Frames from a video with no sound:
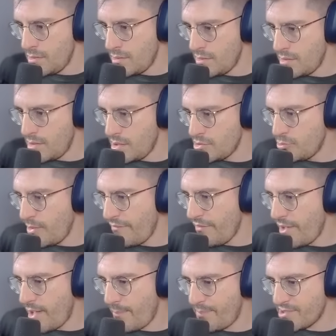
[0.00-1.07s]
Do we have
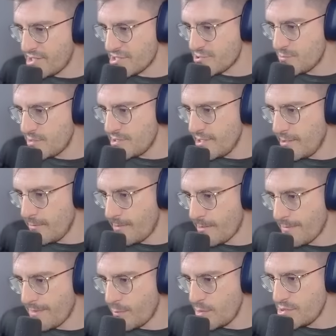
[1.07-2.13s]
a happy test suite now? I
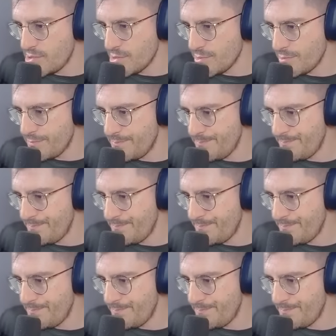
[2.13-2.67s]
don't think we do.